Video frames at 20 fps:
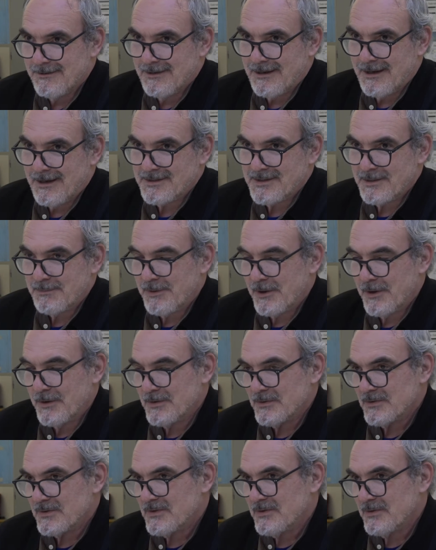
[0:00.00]
as
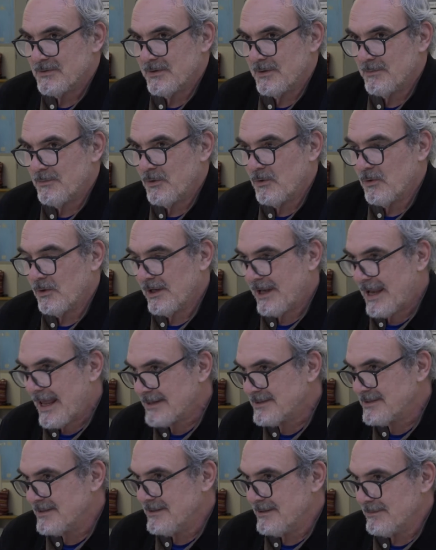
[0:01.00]
opposed to a more
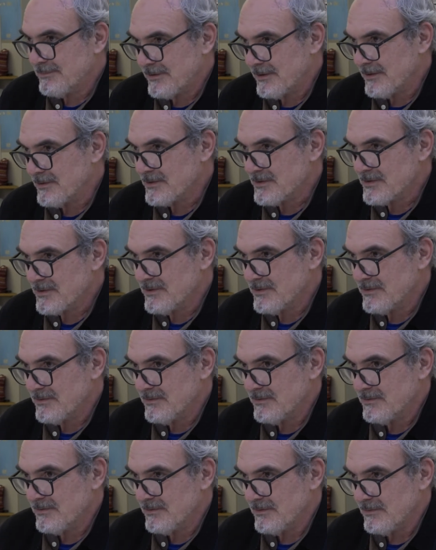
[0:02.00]
Latin approach
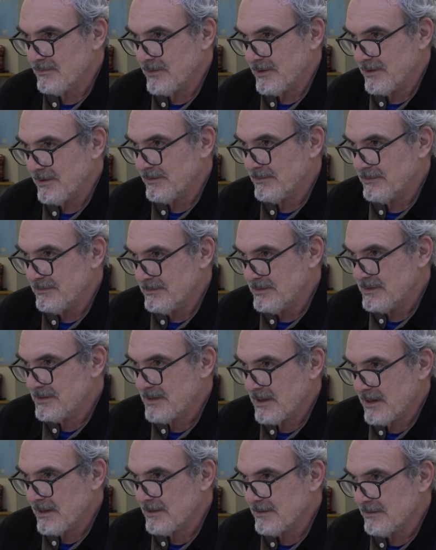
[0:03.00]
to the word
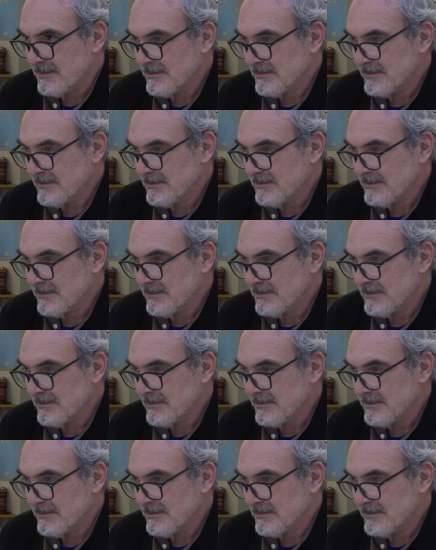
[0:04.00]
design.